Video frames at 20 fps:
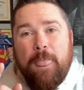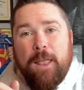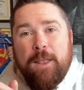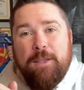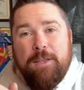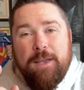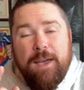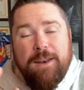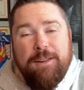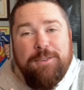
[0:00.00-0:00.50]

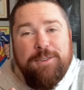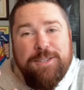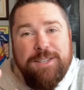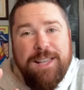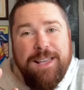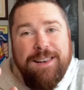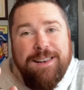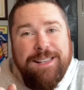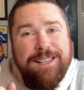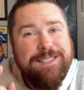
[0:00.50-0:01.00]
You got to
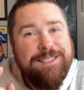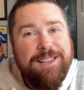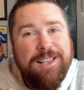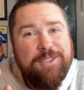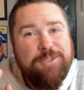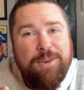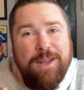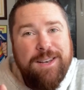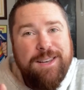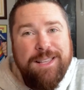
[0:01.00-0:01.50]
understand, he's not
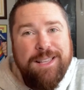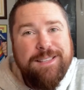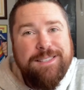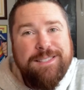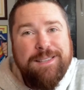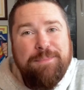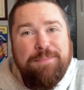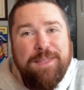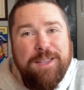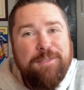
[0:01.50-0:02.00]
trying to get
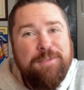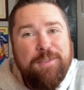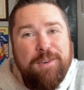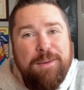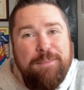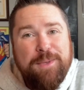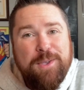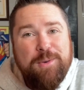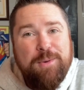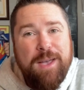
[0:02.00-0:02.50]
something
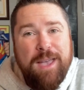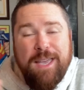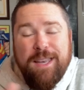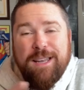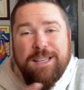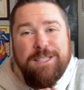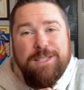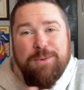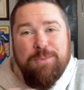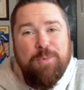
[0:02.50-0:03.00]
from you. He
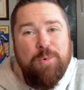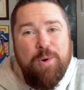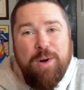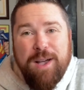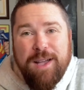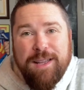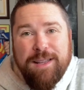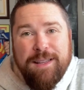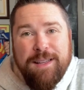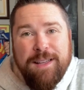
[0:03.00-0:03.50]
doesn't
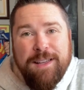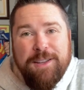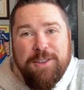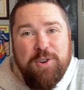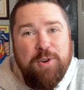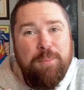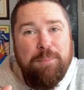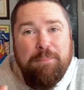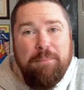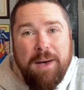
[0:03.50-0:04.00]
want
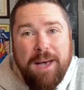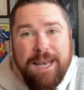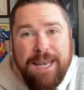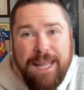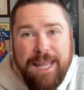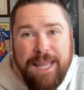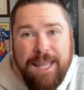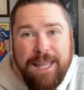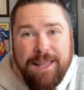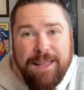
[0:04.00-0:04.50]
your
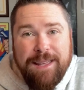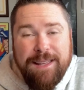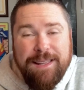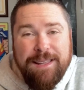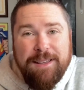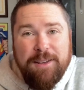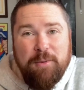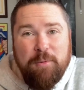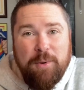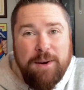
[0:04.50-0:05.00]
money.
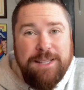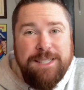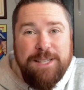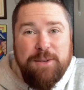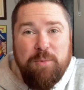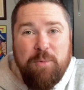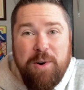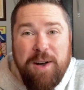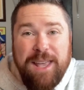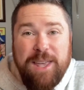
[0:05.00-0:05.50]
What does he
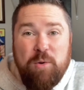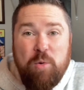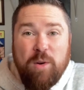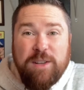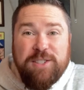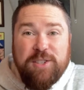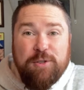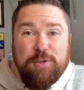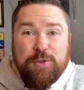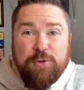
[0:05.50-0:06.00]
want? He
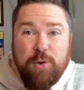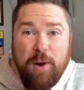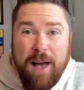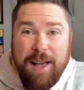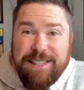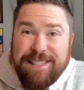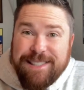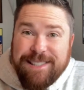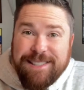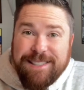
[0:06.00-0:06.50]
wants your
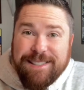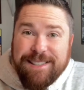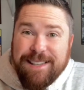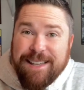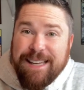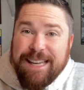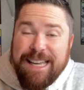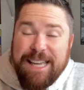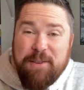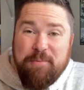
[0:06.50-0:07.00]
trust.
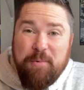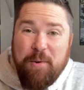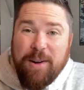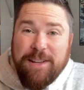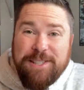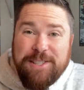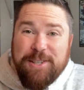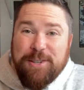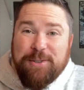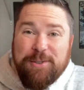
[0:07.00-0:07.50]
He
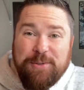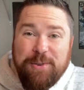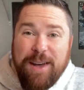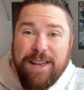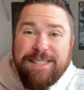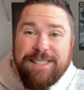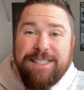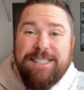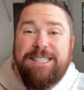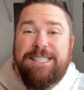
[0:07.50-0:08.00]
wants your
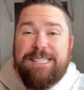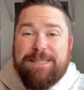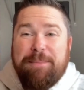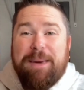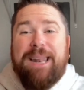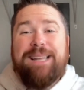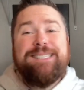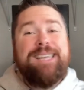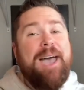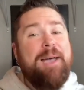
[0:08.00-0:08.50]
trust.
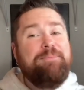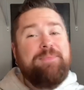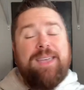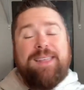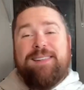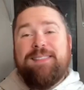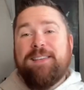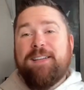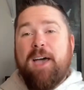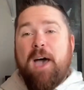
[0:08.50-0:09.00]
Somebody type
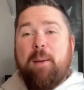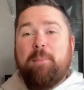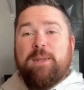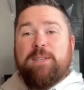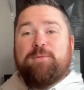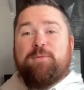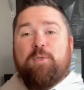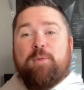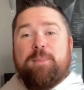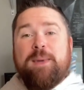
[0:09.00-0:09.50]
that in the
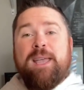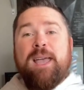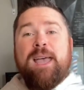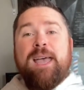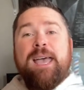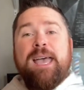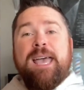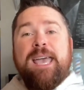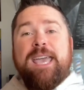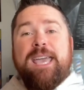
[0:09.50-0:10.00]
comments for me.
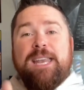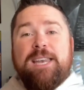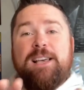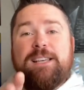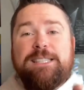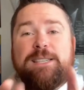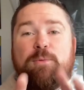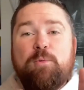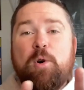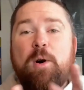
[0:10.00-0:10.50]
He
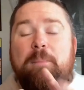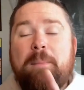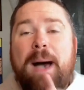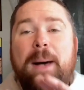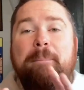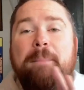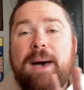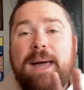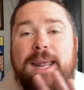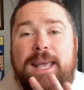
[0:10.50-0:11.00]
doesn't want my
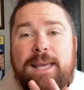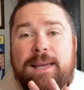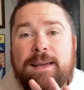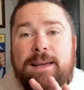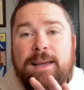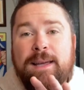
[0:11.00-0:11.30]
money.